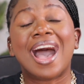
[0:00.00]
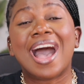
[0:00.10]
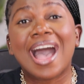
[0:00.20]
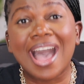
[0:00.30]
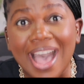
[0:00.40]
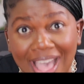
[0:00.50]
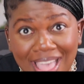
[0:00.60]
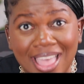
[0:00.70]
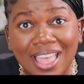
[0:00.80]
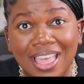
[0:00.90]

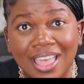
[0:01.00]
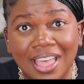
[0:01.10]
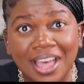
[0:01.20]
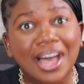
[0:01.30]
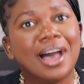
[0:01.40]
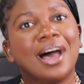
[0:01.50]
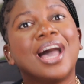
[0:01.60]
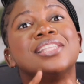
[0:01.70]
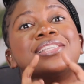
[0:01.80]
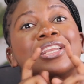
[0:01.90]
Ah,
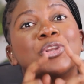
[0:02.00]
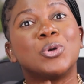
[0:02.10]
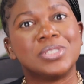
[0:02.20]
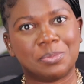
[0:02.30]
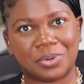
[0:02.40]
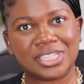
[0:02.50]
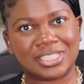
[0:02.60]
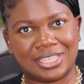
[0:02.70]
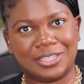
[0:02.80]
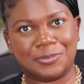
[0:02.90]
I didn't know
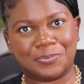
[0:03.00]
depression.